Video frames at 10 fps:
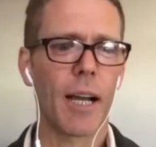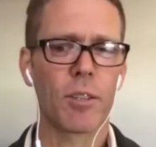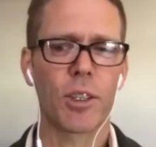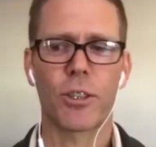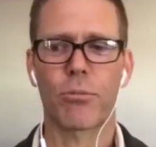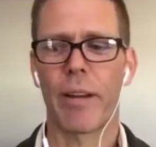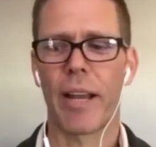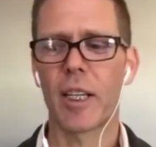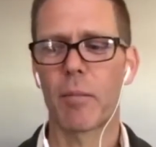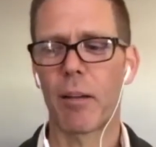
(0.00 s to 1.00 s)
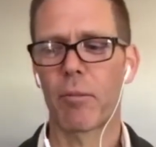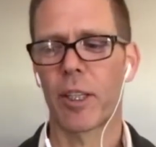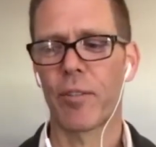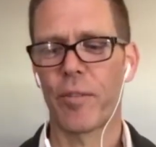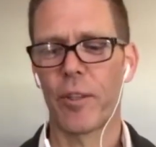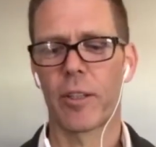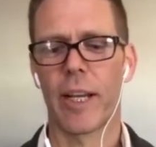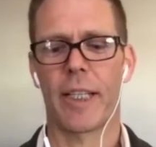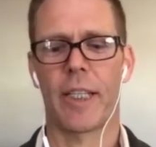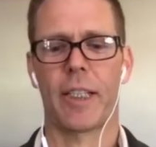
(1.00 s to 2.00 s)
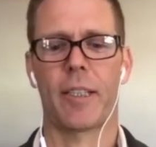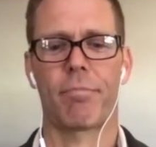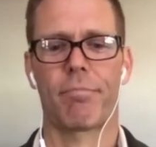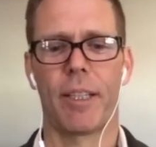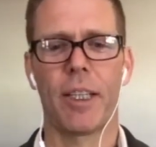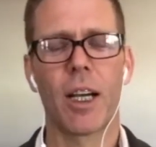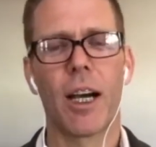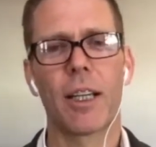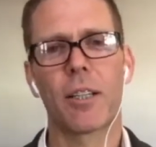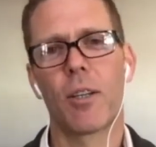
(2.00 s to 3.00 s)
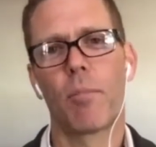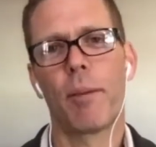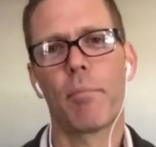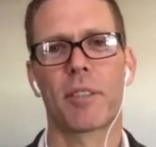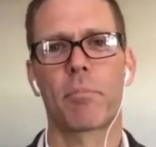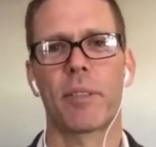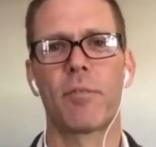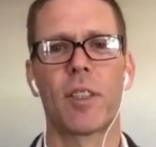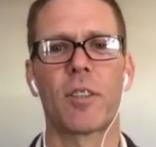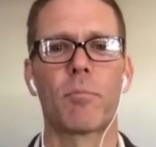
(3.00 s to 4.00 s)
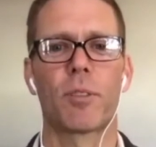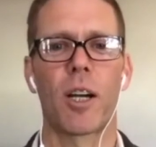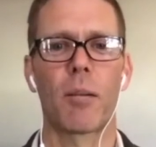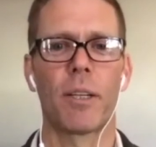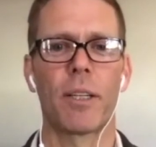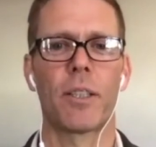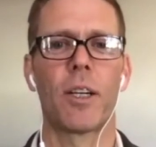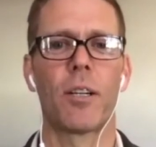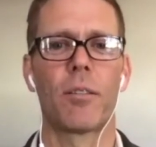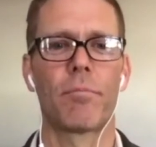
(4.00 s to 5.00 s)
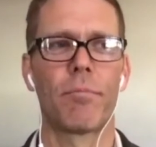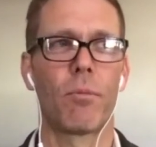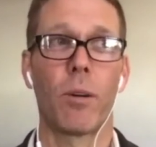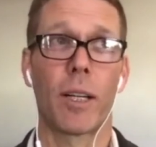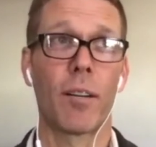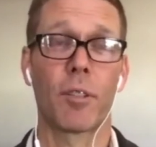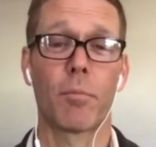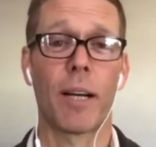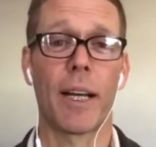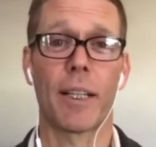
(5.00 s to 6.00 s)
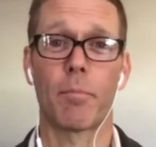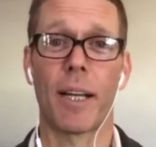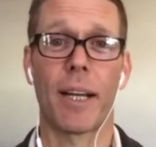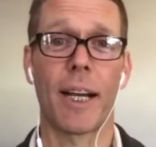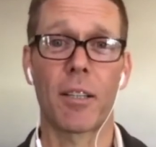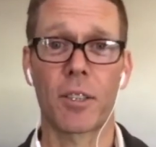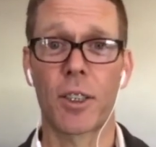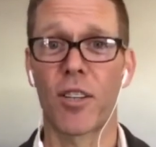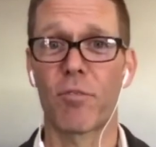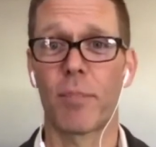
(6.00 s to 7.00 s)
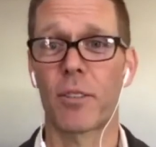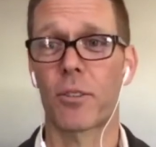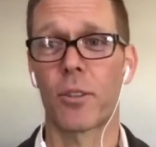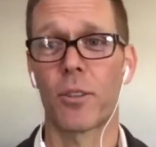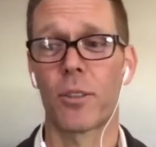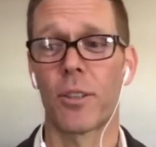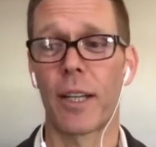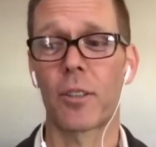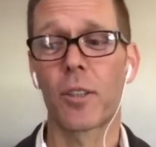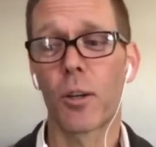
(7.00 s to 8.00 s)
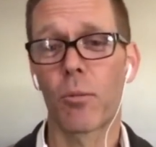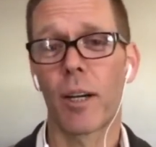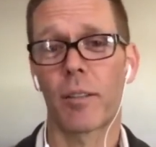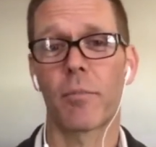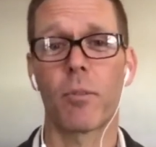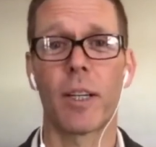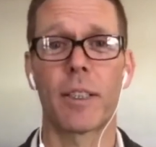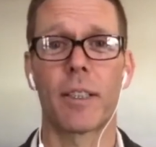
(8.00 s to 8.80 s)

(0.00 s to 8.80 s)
was just random. I really feel like you know I don't know what people's belief systems are, but you know whatever my my higher self, my soul. I don't know what what